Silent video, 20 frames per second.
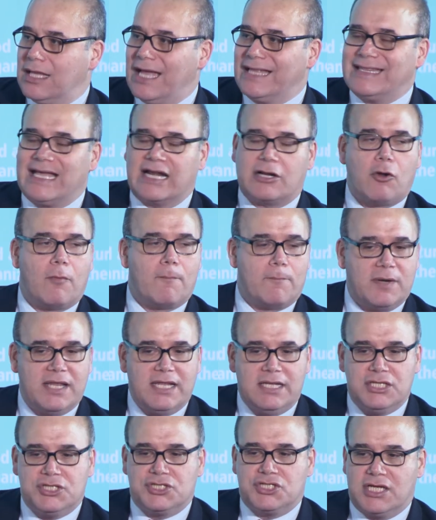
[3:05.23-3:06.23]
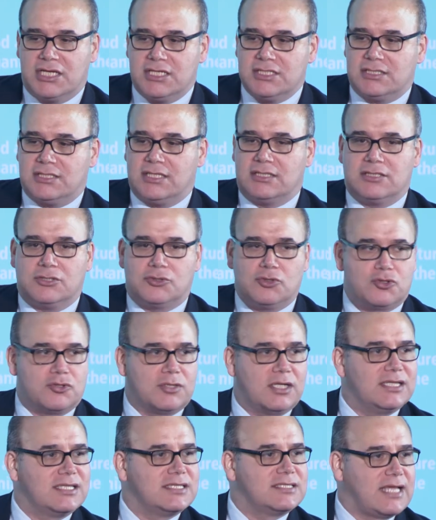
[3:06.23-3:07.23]
And that completely changed the
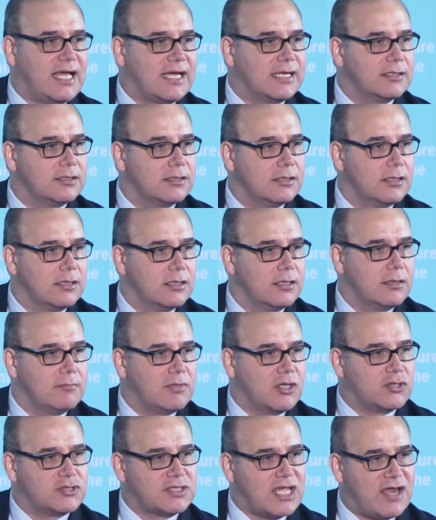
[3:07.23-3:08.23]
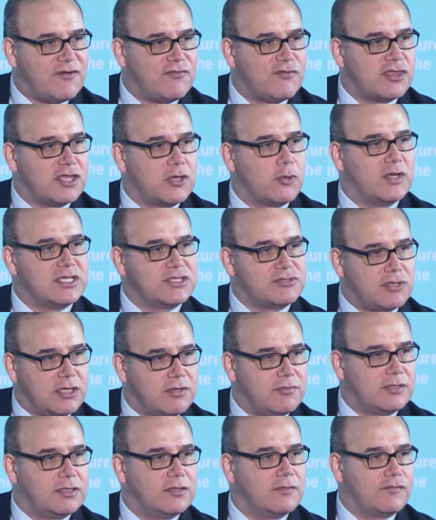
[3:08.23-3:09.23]
institutional design because everything was
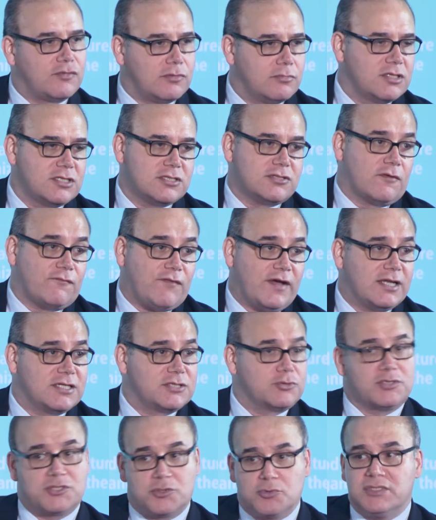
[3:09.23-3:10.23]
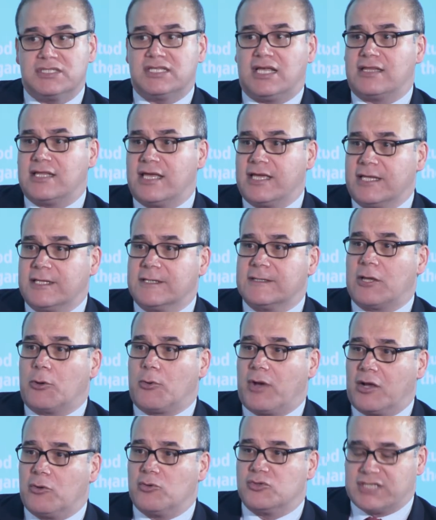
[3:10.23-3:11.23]
driven through Ministry of Finance, which was at the end
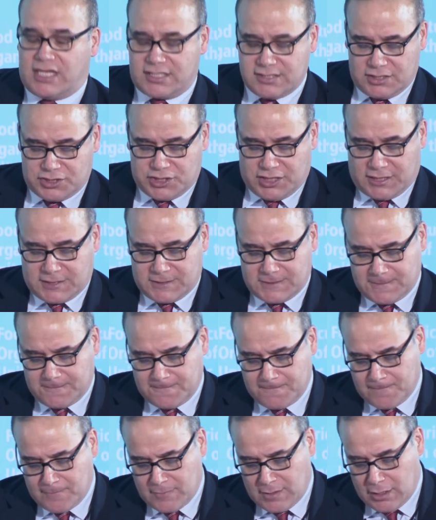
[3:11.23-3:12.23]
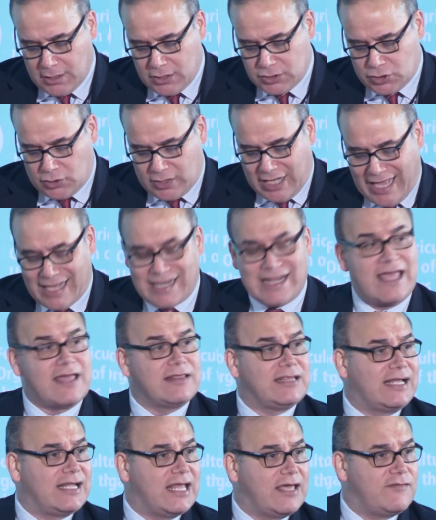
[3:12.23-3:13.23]
the one who signs the checks. So
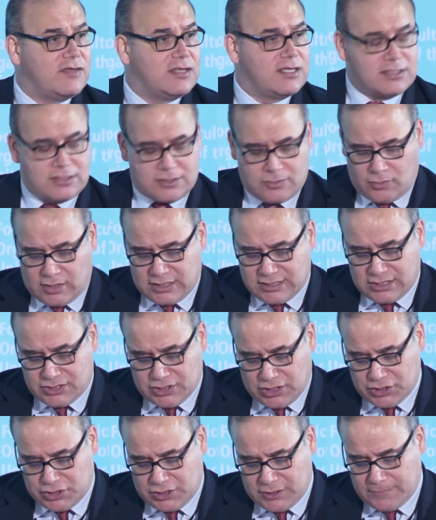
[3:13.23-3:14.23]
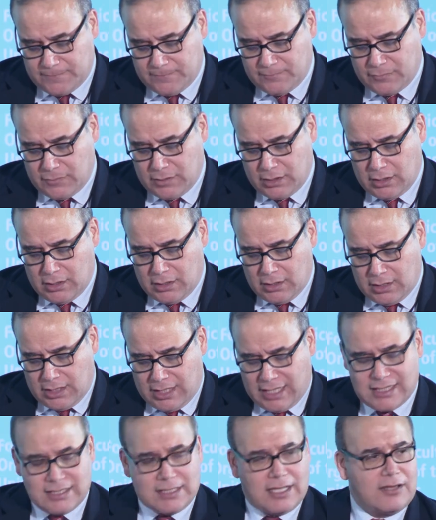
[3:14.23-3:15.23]
that, that evidence was essential.
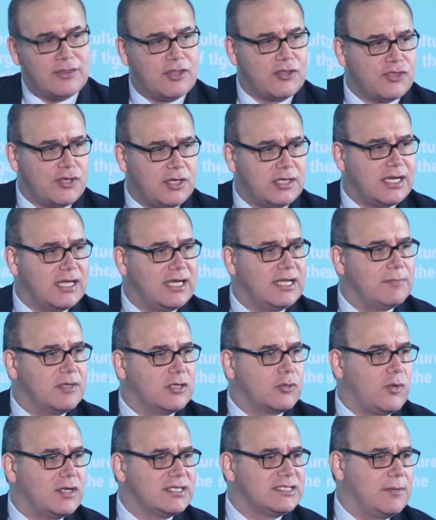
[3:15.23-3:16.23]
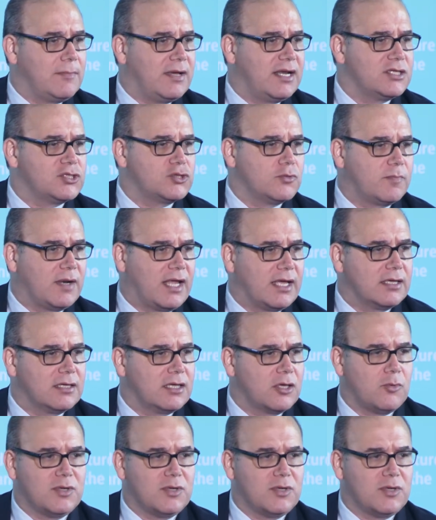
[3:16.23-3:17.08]
And, and, the third element was demand and supply.